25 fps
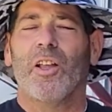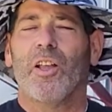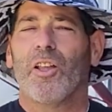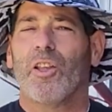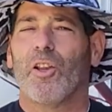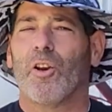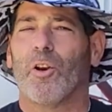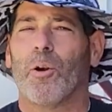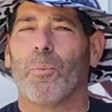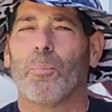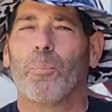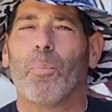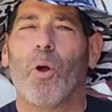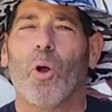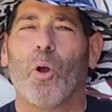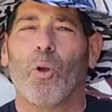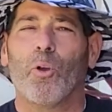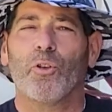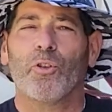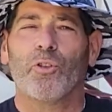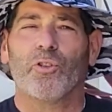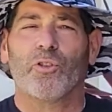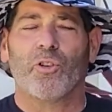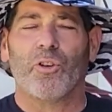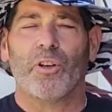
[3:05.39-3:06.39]
your
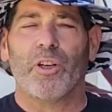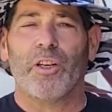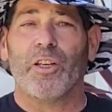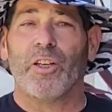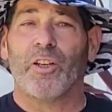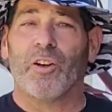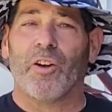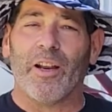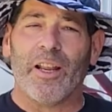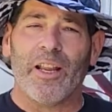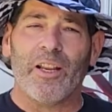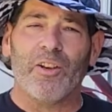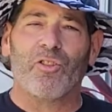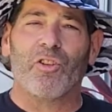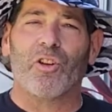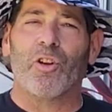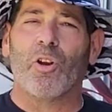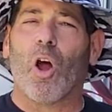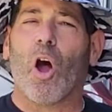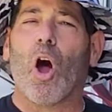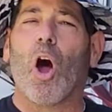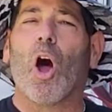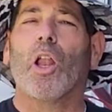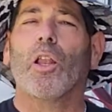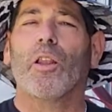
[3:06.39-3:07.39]
upholstery, your engine,
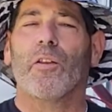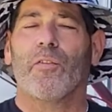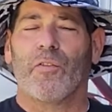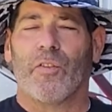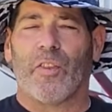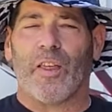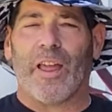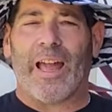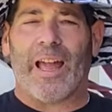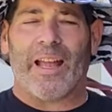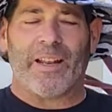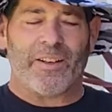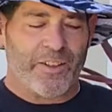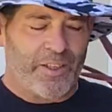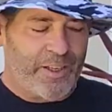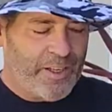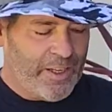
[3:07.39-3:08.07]
all of that,